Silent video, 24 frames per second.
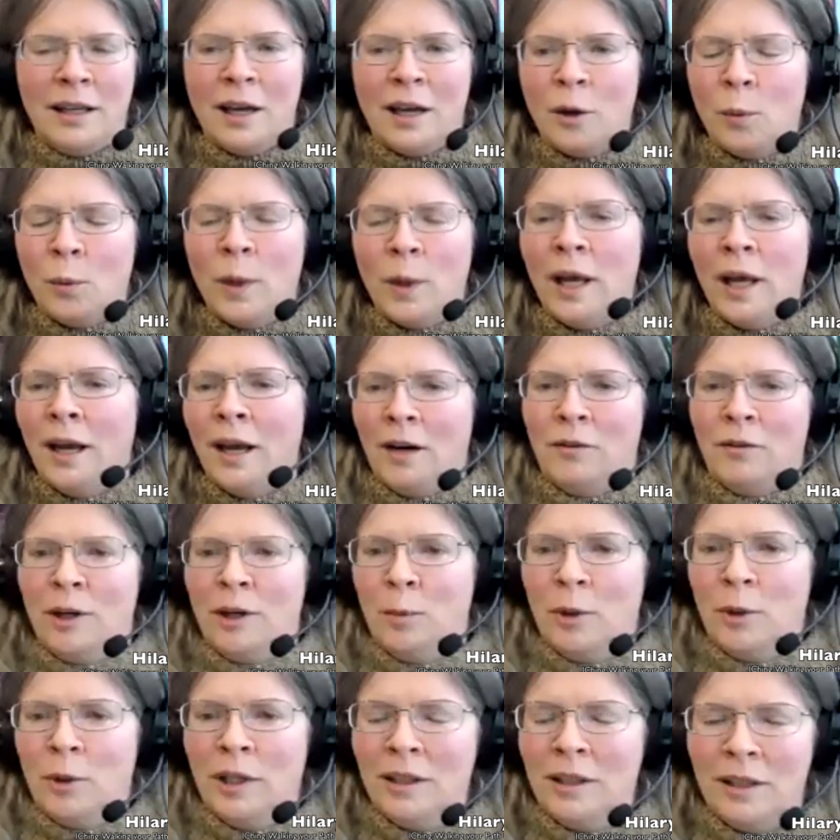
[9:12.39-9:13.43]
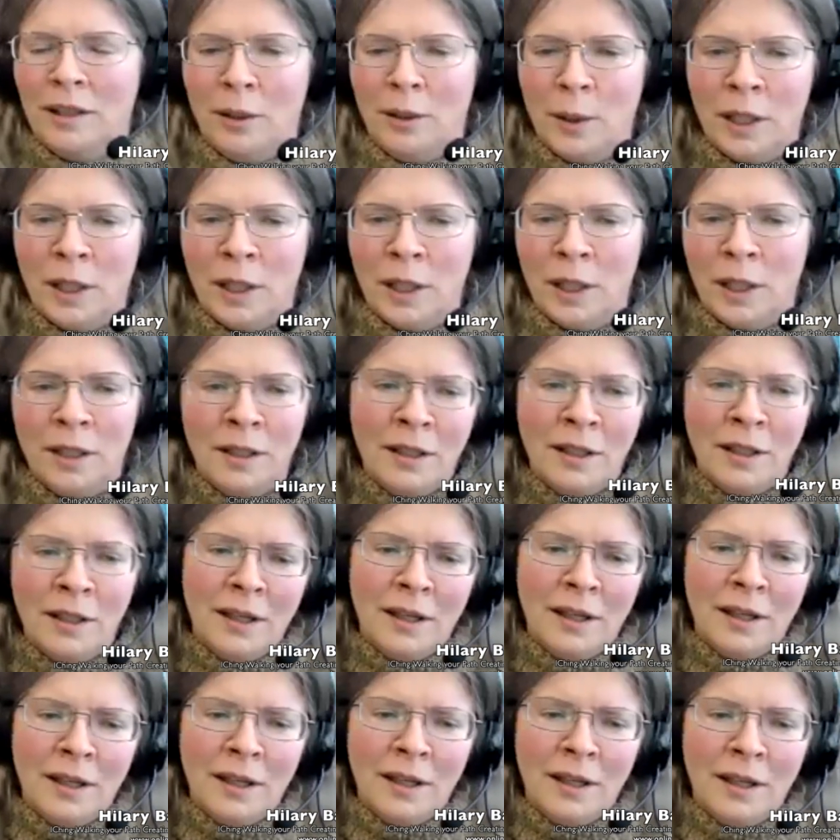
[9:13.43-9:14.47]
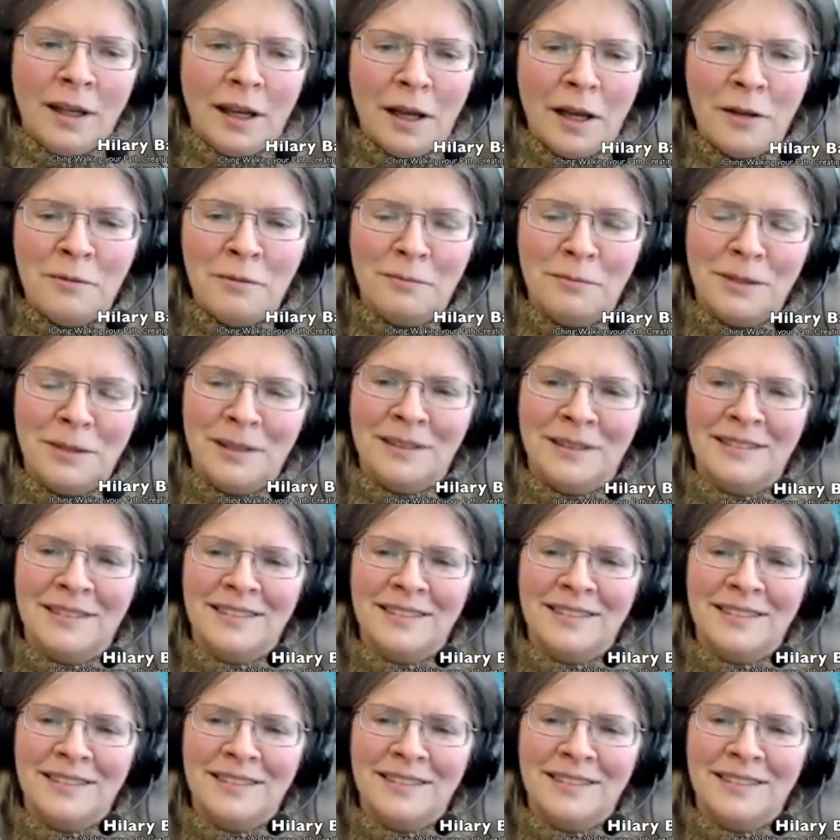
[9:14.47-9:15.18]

unaware of how brilliant they were. Mm.